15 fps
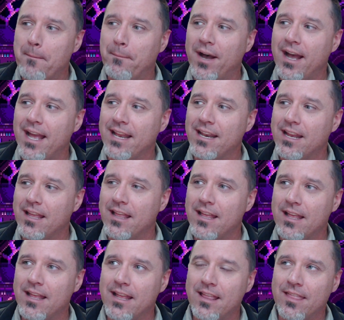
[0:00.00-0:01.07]
But
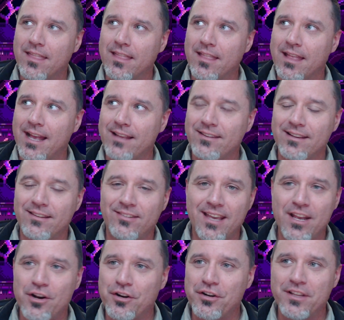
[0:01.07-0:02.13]
as I
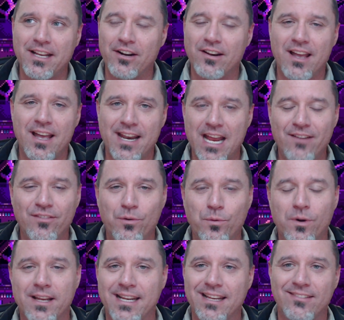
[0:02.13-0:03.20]
said earlier, not
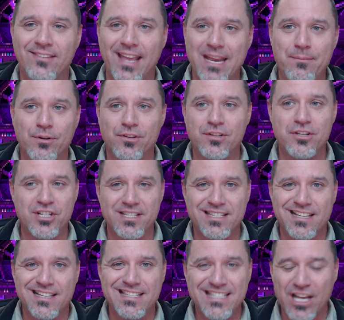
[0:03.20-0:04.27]
everyone is able to
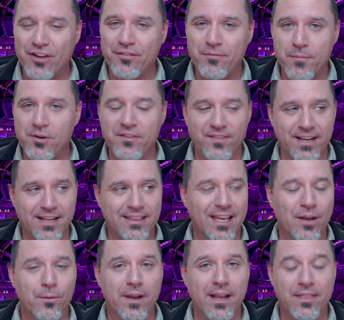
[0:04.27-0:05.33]
just self-motivate
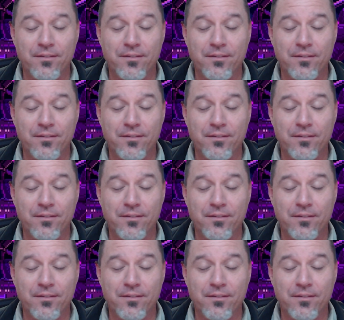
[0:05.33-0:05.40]
that way.